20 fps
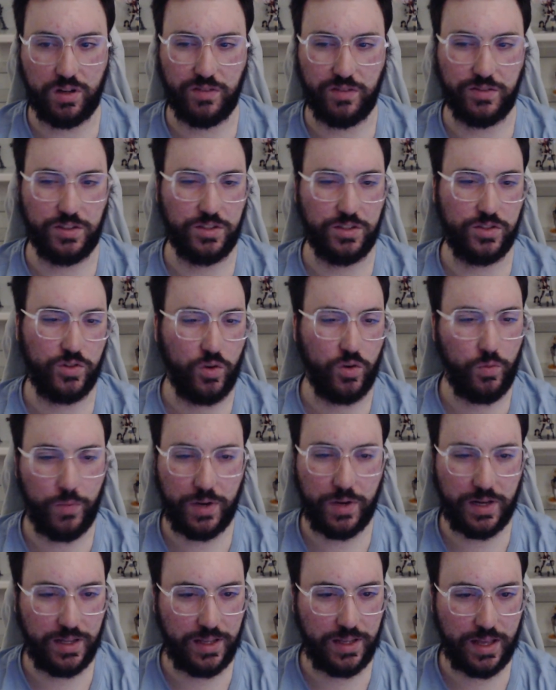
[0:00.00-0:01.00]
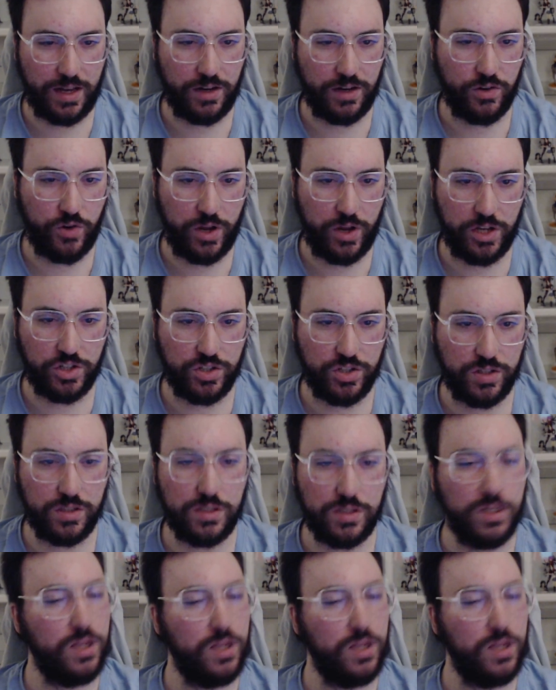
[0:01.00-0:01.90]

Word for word: after so many generations,